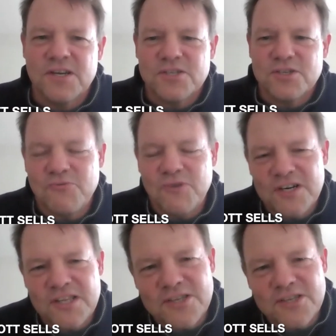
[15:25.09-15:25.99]
So one
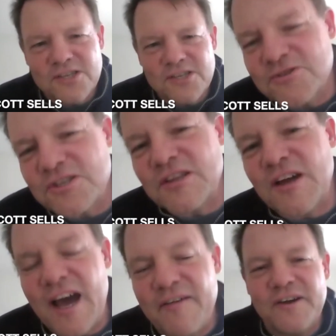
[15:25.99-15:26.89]
of the tools in the
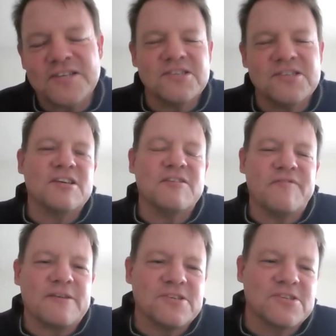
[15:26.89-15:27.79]
FST
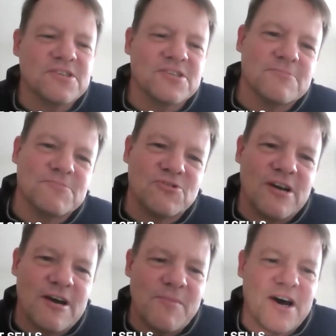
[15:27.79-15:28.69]
family systems
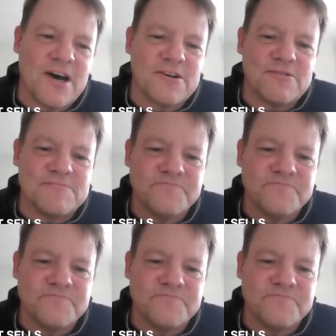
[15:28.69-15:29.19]
trauma model